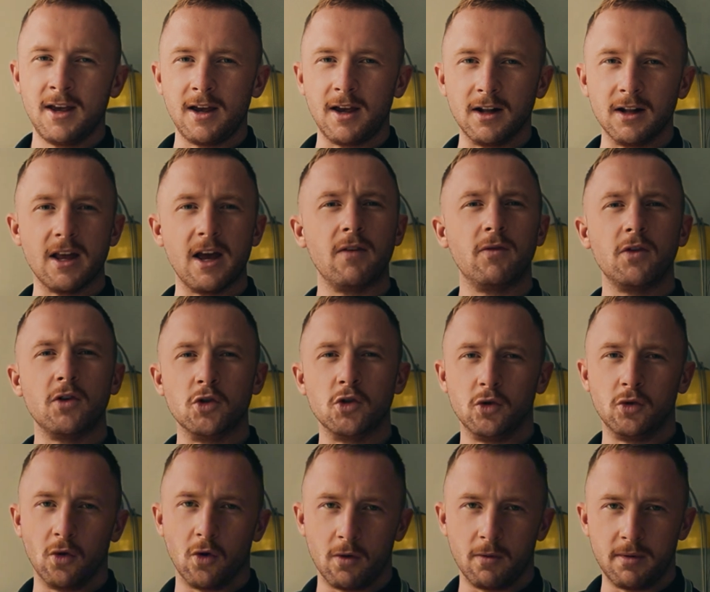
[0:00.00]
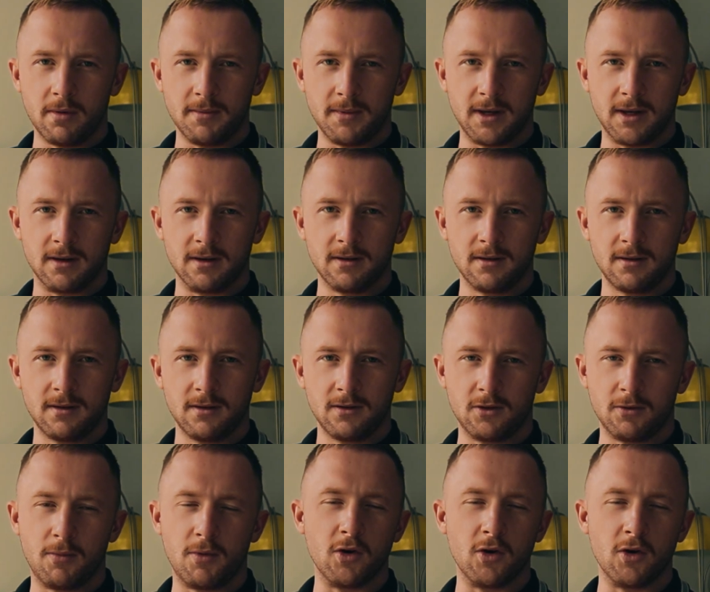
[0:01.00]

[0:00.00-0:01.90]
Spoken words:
and leverage dopamine to